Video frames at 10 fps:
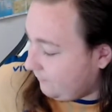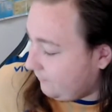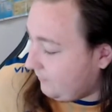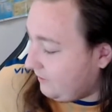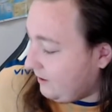
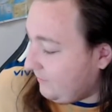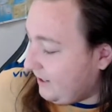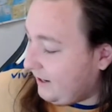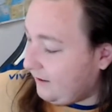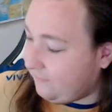Then we
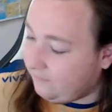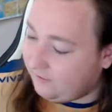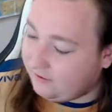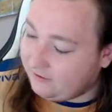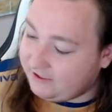have
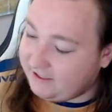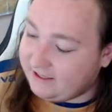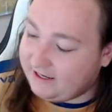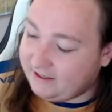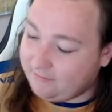
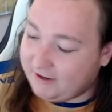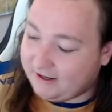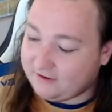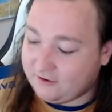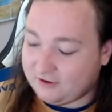TNA
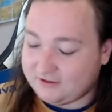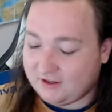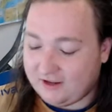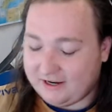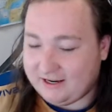Impact Cross the
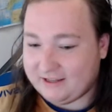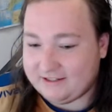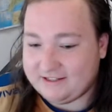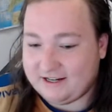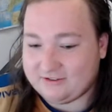Line. Now, this
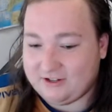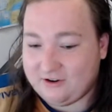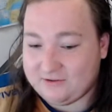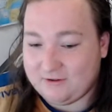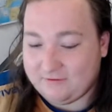actually
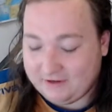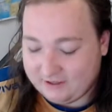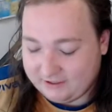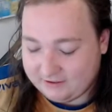hurts my feeling.